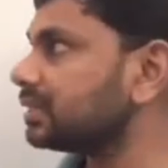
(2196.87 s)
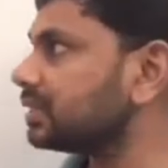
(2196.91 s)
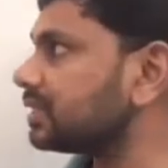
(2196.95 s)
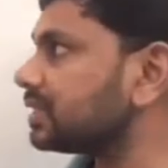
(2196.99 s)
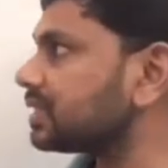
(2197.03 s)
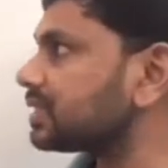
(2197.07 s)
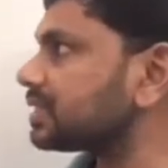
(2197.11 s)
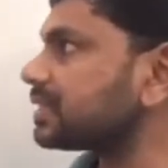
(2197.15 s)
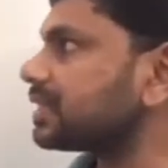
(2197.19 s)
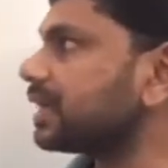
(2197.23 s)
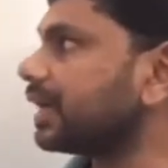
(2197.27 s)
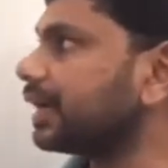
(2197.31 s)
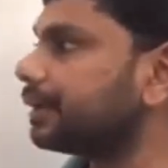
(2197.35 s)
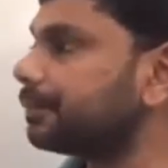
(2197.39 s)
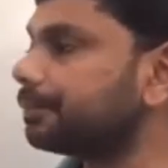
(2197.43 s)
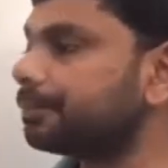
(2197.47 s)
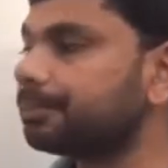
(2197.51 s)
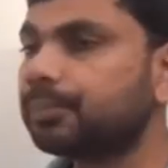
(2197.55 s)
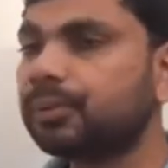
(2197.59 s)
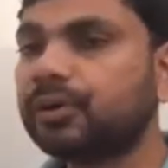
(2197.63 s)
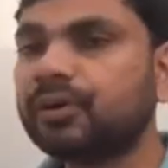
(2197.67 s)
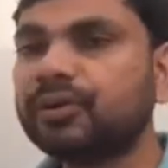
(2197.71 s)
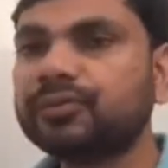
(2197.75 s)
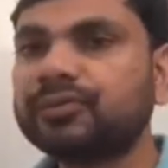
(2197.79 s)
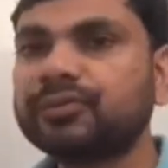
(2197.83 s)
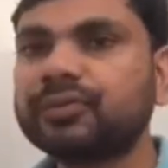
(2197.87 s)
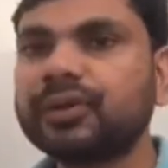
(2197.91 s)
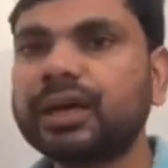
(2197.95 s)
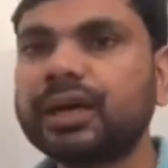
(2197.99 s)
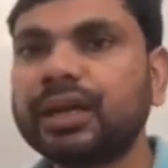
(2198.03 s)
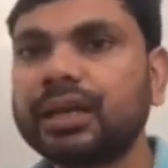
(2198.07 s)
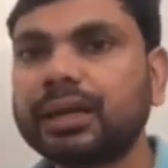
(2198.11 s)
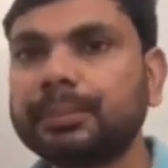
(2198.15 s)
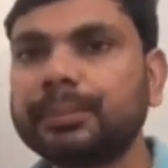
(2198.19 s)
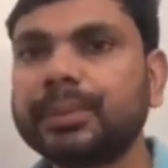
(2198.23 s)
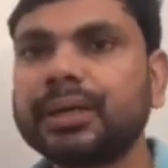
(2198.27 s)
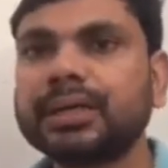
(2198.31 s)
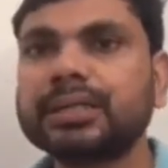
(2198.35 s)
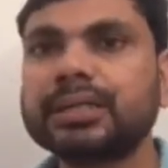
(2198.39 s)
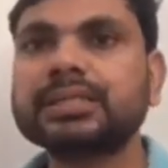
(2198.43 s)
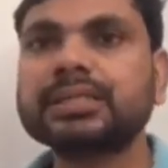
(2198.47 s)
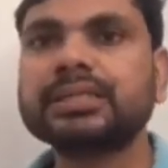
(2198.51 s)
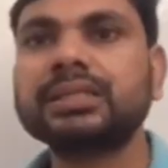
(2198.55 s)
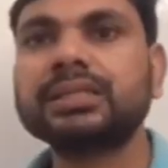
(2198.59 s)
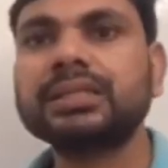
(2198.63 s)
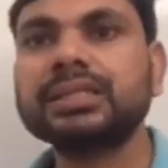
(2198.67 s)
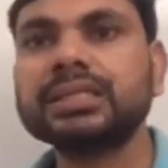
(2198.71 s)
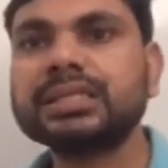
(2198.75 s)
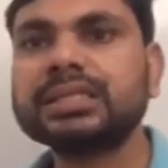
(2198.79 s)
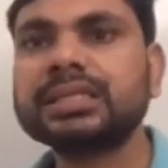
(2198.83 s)
This type of elements,
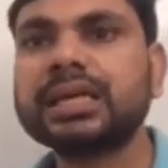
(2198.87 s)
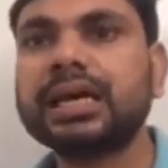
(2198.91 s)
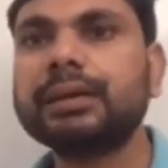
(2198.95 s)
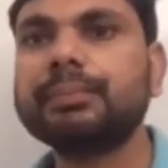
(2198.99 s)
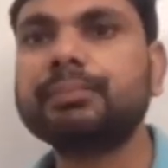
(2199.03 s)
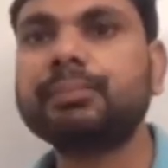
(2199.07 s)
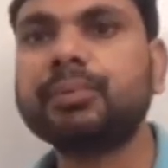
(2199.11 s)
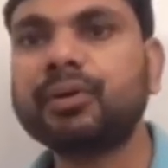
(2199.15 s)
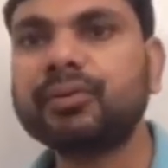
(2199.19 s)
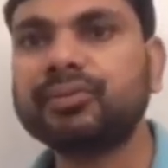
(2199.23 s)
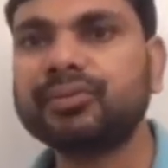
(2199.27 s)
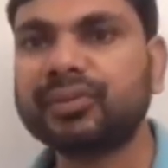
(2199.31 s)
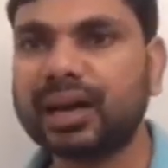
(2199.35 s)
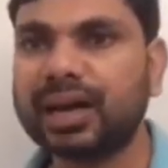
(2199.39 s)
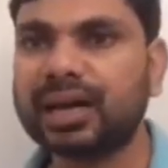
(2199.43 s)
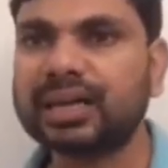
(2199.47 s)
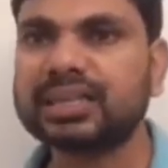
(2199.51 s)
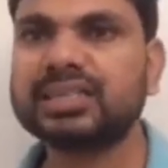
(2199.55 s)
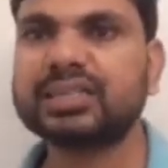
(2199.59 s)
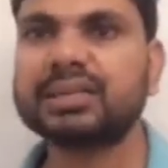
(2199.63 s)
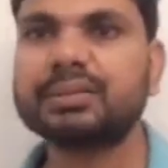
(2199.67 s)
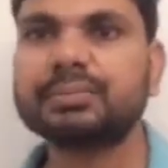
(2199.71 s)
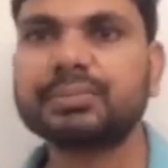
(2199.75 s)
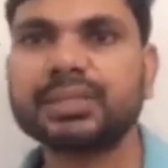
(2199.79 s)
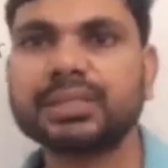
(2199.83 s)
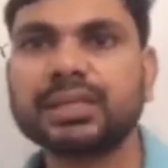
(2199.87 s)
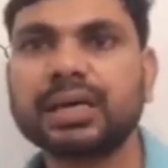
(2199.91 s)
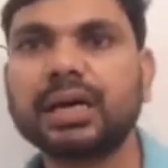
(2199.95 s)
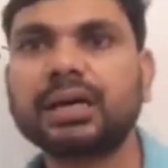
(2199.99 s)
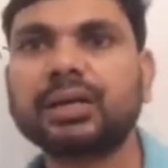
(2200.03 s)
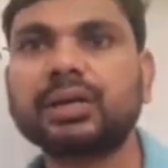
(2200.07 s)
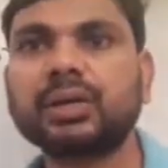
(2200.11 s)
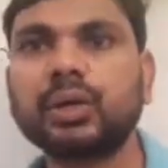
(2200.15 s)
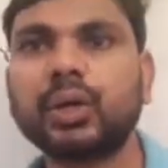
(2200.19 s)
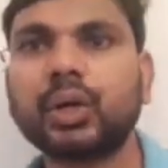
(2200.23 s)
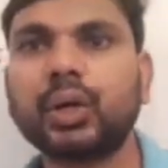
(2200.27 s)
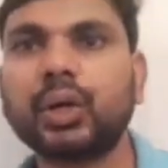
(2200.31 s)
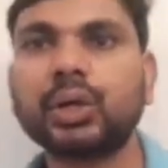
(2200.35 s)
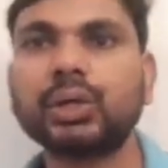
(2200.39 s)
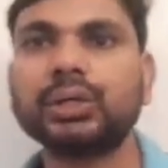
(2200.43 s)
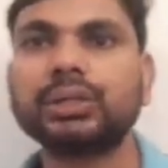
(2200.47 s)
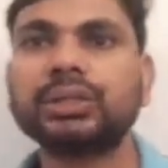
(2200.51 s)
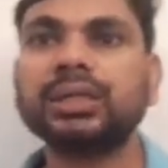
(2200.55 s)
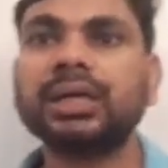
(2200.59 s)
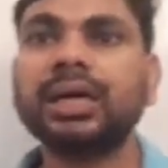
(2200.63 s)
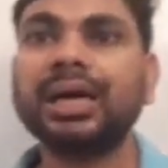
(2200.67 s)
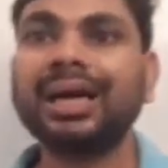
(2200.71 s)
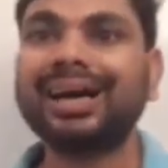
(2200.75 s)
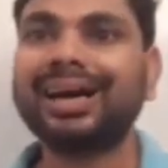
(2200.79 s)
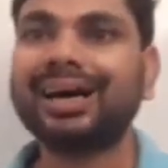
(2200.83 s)
this type of atoms are
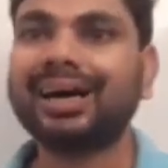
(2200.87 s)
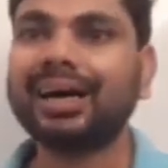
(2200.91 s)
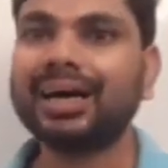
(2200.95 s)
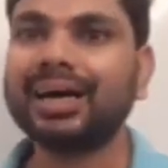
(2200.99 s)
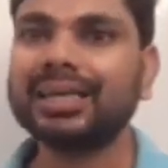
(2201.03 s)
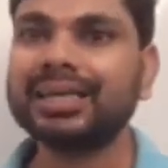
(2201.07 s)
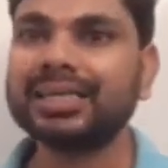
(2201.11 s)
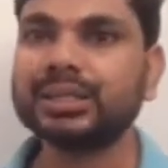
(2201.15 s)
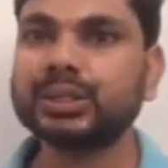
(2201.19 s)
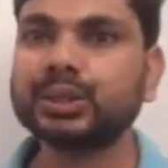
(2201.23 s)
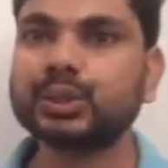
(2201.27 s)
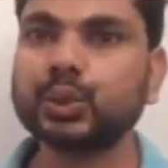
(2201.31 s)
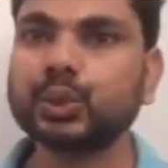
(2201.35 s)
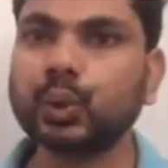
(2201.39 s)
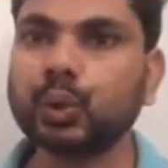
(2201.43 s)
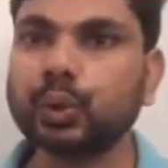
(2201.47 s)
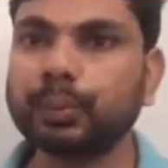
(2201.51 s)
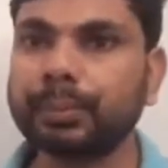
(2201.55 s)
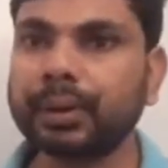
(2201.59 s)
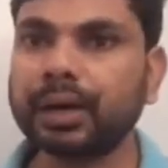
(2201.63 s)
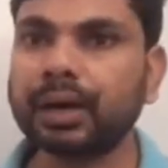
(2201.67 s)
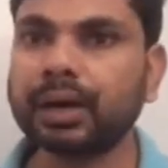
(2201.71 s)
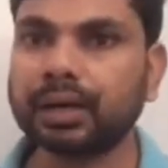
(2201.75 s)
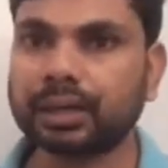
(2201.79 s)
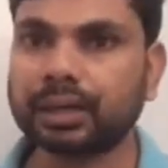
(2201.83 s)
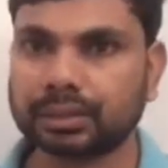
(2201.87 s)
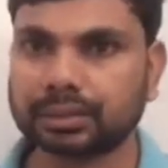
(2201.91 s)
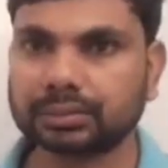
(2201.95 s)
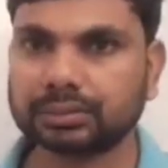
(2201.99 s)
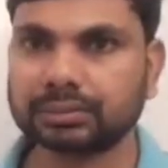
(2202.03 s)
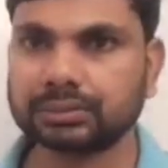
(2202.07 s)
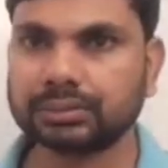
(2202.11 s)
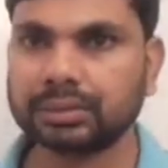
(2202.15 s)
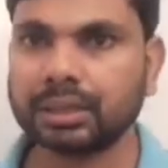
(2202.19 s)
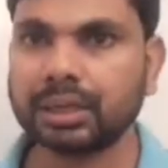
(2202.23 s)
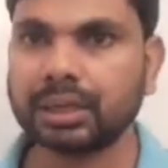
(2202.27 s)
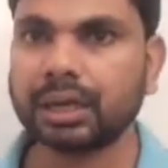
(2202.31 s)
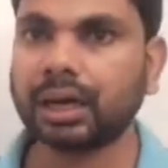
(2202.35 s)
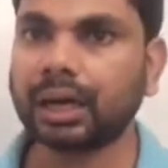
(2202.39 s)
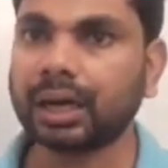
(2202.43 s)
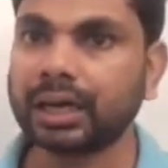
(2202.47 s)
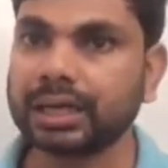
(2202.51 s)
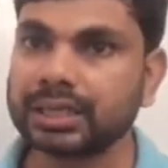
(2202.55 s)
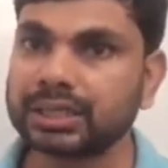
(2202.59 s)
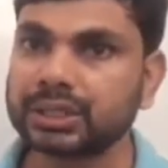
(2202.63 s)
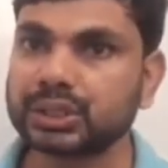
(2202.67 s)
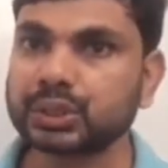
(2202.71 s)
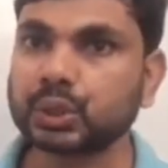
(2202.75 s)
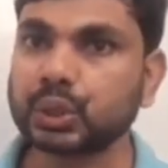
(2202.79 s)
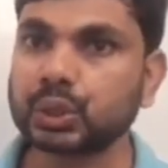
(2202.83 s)
called isobar.
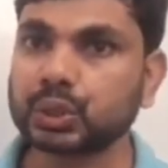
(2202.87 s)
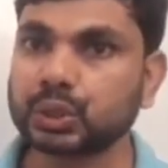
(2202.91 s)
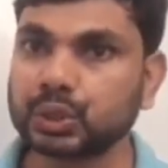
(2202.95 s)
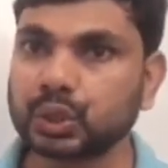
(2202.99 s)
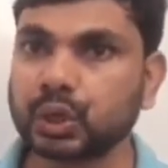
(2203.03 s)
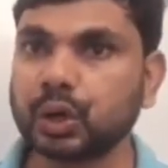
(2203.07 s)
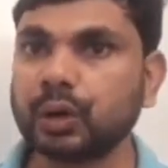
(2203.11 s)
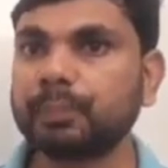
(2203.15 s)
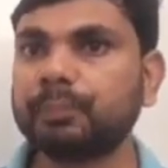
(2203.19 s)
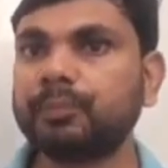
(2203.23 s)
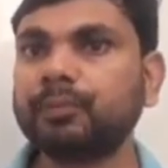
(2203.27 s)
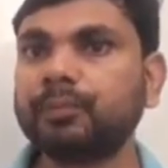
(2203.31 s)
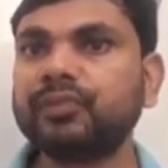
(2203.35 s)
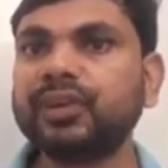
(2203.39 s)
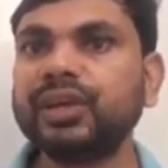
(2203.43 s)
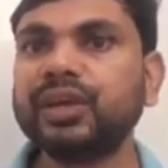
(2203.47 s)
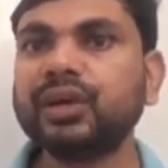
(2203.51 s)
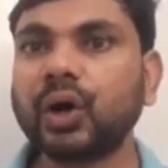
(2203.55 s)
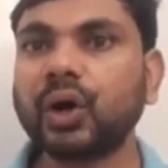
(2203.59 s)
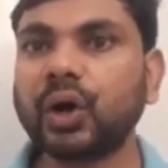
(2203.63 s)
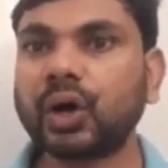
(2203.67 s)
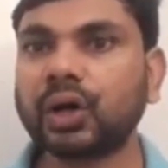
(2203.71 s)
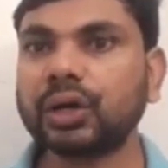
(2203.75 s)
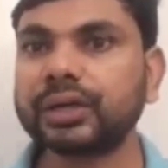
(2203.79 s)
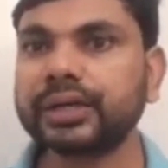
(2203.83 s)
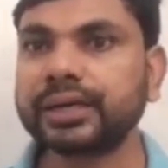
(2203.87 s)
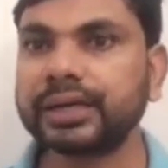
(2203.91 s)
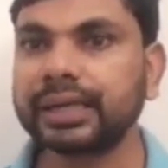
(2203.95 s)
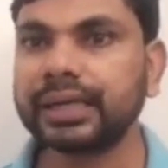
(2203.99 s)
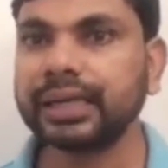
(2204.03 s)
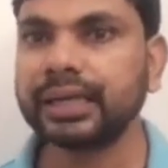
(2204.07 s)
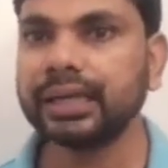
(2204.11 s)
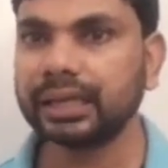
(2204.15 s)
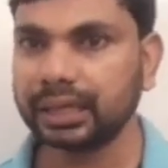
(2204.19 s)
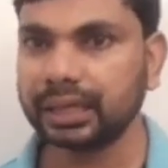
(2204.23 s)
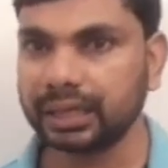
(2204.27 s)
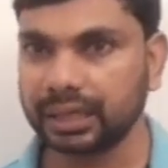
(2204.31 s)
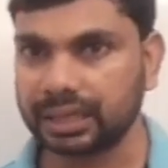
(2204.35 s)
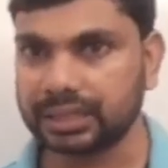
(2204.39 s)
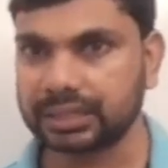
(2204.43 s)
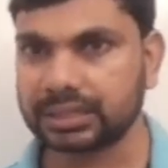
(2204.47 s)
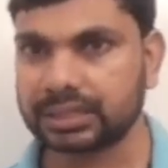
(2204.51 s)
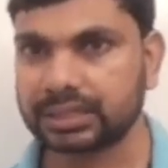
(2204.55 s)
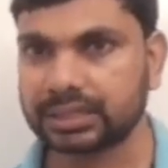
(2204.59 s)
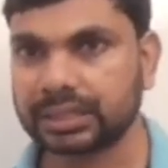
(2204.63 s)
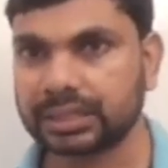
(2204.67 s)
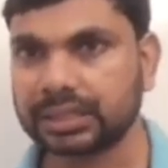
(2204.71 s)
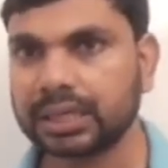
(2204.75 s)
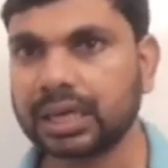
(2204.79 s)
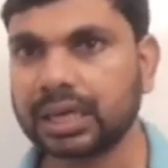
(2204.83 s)
Isotope we already learnt.